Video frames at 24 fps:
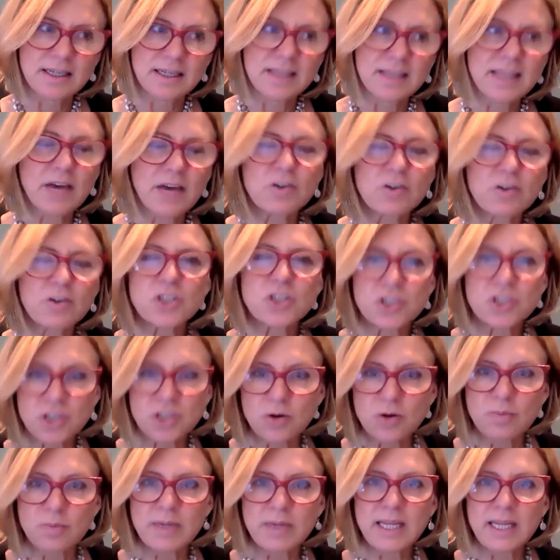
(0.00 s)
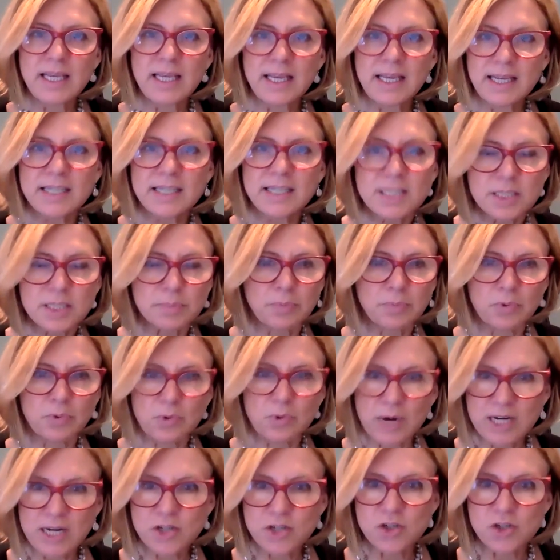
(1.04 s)
There are so many
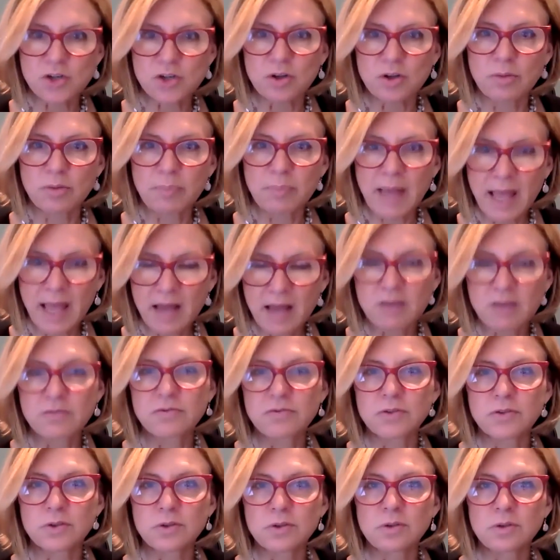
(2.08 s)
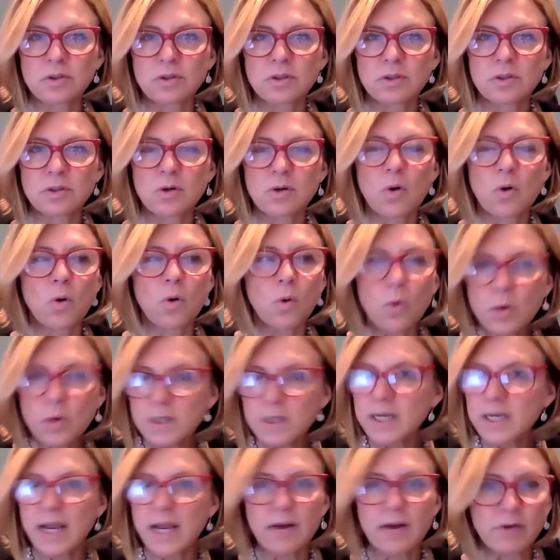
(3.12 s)
inspirational, powerful,
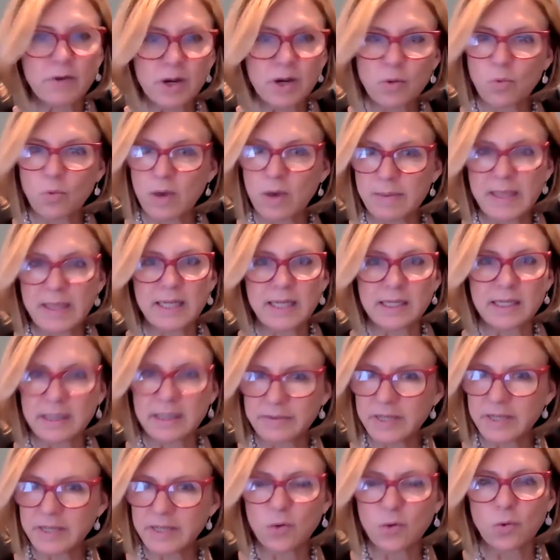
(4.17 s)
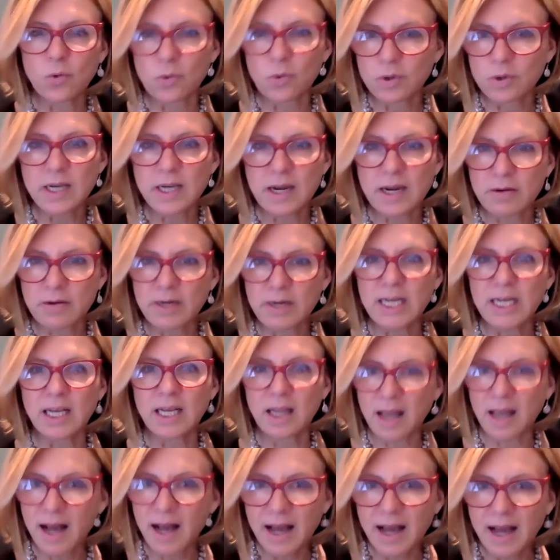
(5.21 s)
ordinary women living ordinary
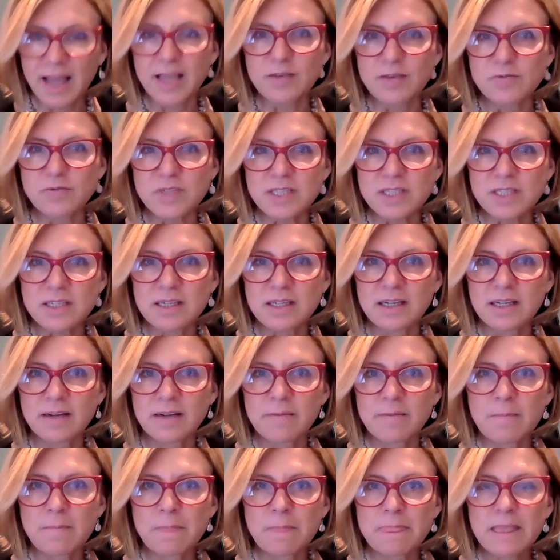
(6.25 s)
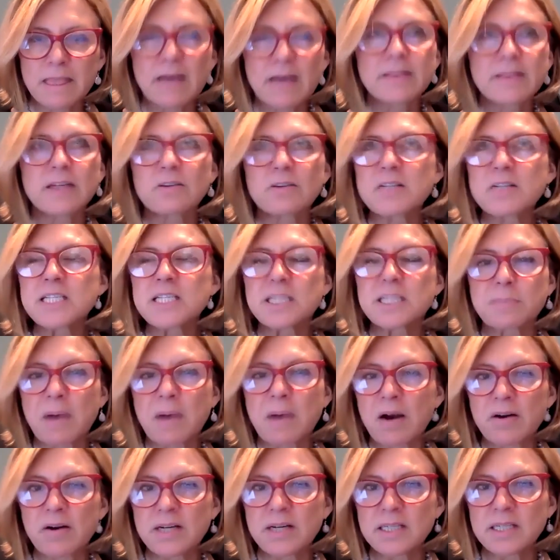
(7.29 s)
lives. They're
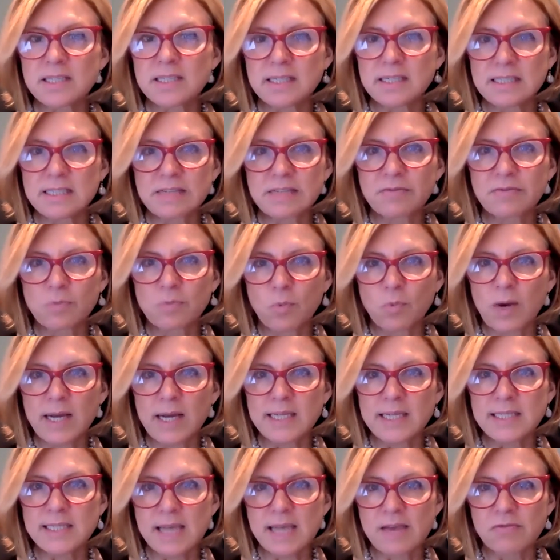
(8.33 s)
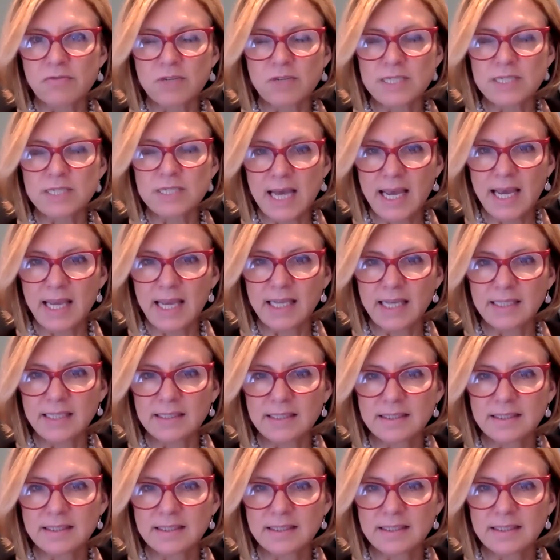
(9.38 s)
inspiring us in different ways every day.